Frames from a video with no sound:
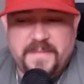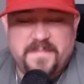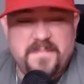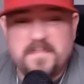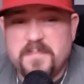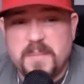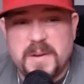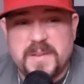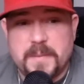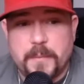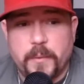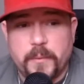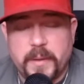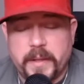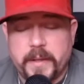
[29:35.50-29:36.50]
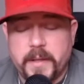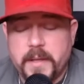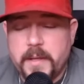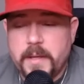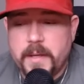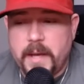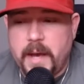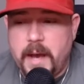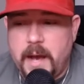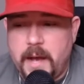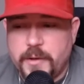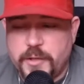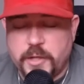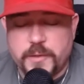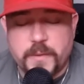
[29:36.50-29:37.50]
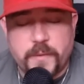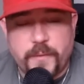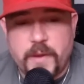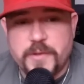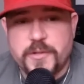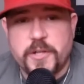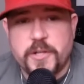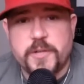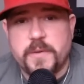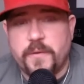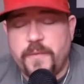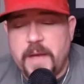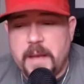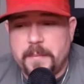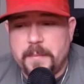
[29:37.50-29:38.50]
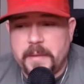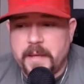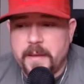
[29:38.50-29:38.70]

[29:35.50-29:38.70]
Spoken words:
Pretty simple, really. Share us with your friends, share us with your family.